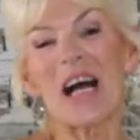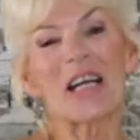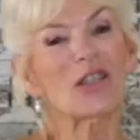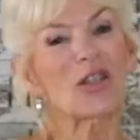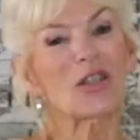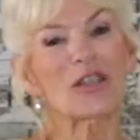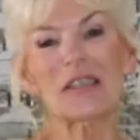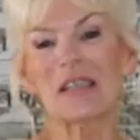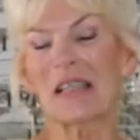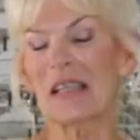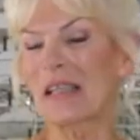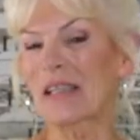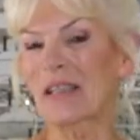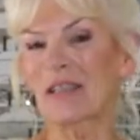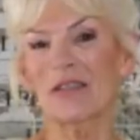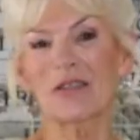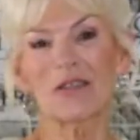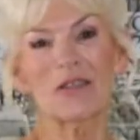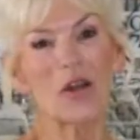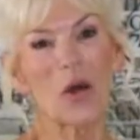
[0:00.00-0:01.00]
I just think
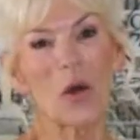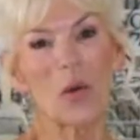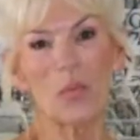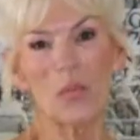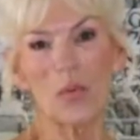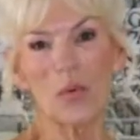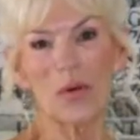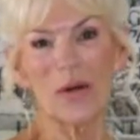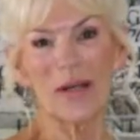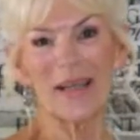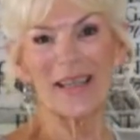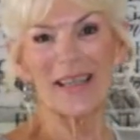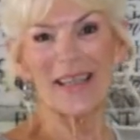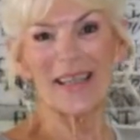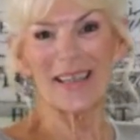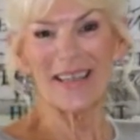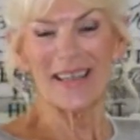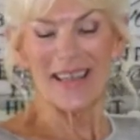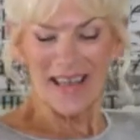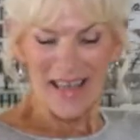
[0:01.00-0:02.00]
it's so
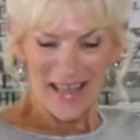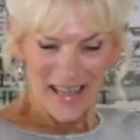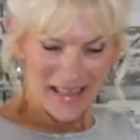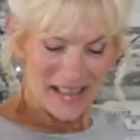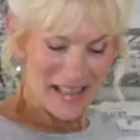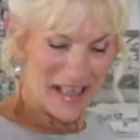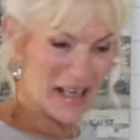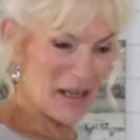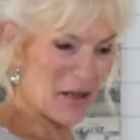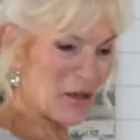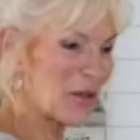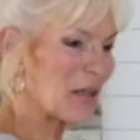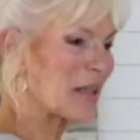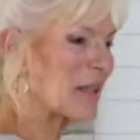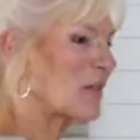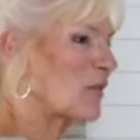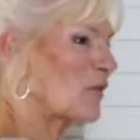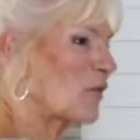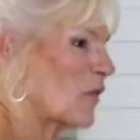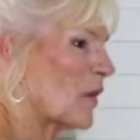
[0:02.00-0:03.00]
pretty. And here it
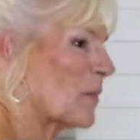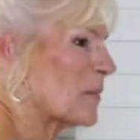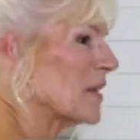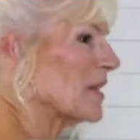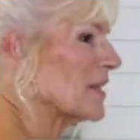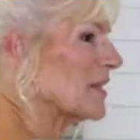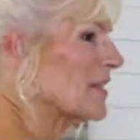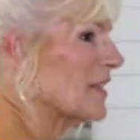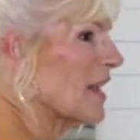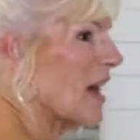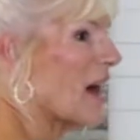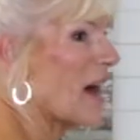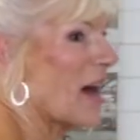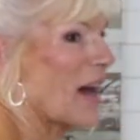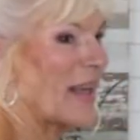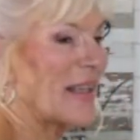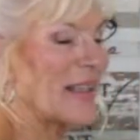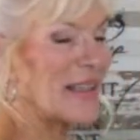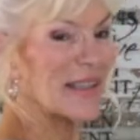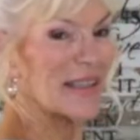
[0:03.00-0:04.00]
is from the
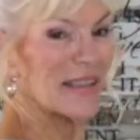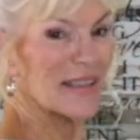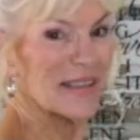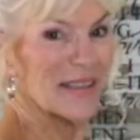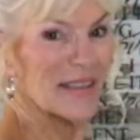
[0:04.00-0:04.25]
side.